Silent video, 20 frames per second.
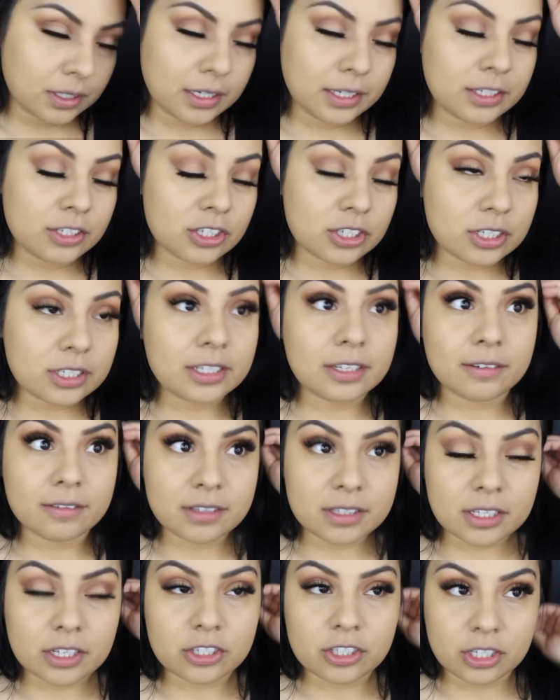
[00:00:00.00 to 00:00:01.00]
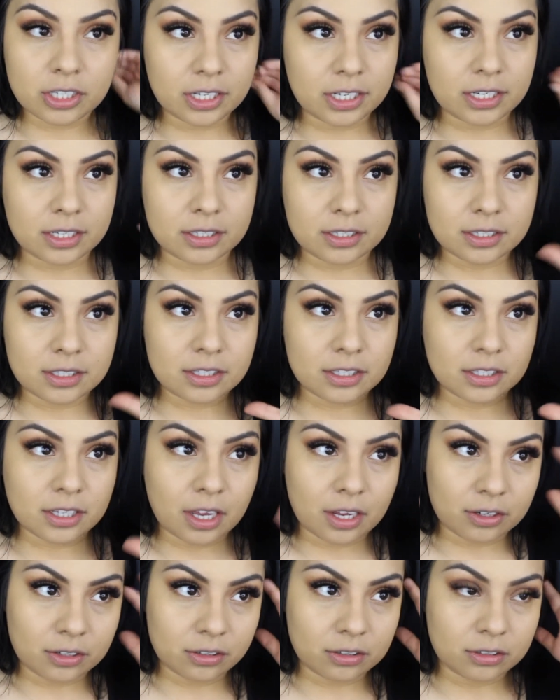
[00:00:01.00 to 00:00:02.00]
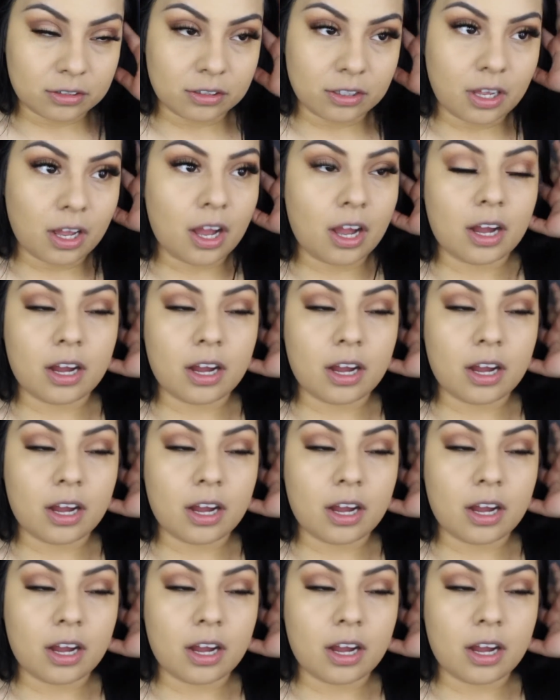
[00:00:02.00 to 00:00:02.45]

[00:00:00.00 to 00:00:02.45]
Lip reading: It gives such a nice subtle